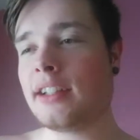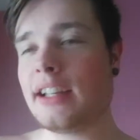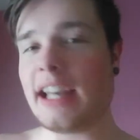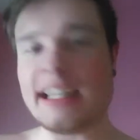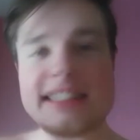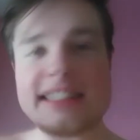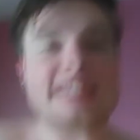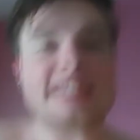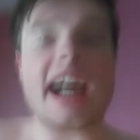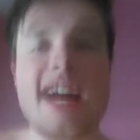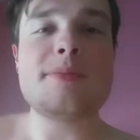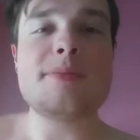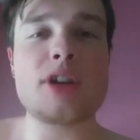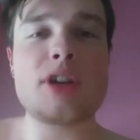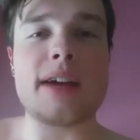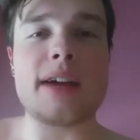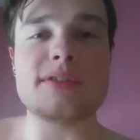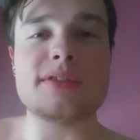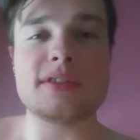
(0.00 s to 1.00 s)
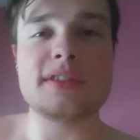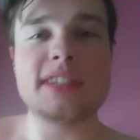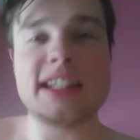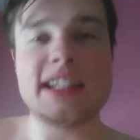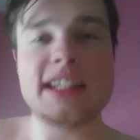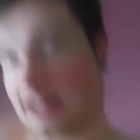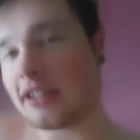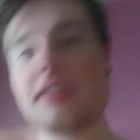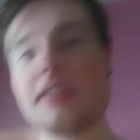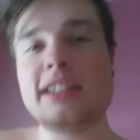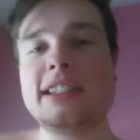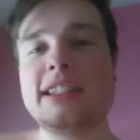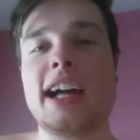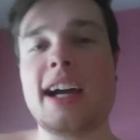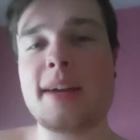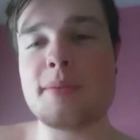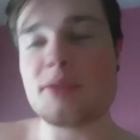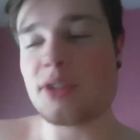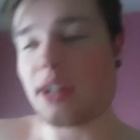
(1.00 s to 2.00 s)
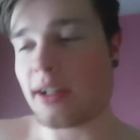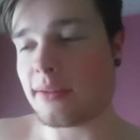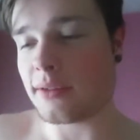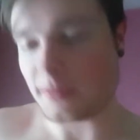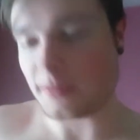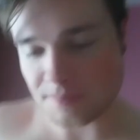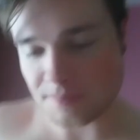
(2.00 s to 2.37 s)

It's time travel. It's literally time travel.